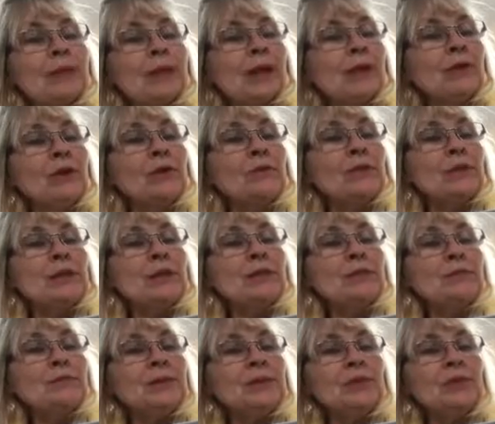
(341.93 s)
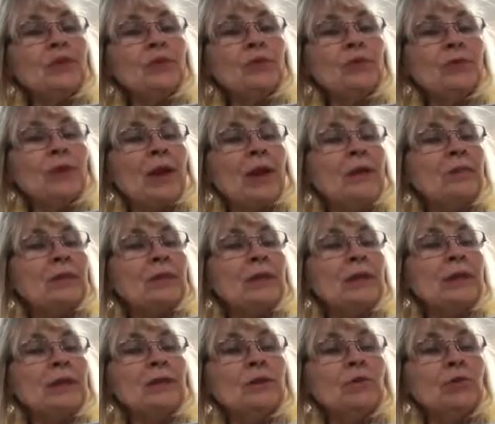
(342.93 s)
carrying peas and beans to her family
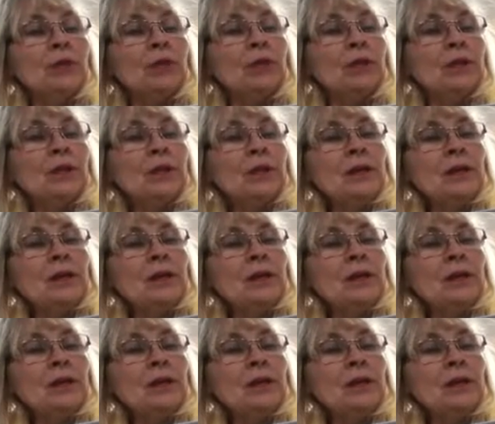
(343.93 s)
in the wood.